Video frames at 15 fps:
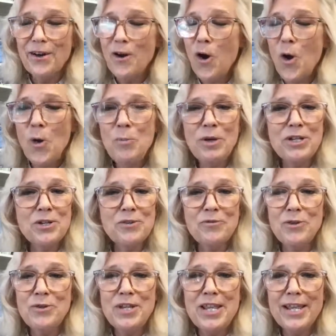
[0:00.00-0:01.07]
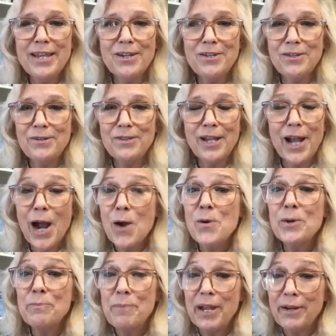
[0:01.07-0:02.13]
are a whole bunch of unique issues that
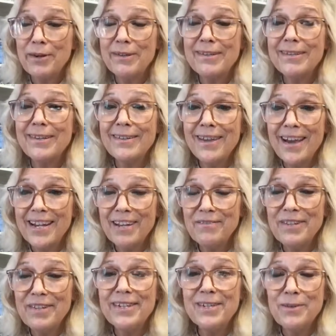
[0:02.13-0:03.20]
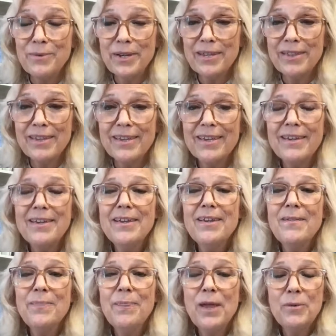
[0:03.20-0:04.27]
our parents did not have to deal with
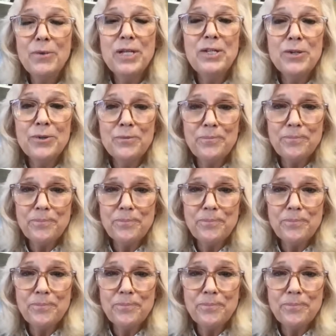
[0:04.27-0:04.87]
that we do.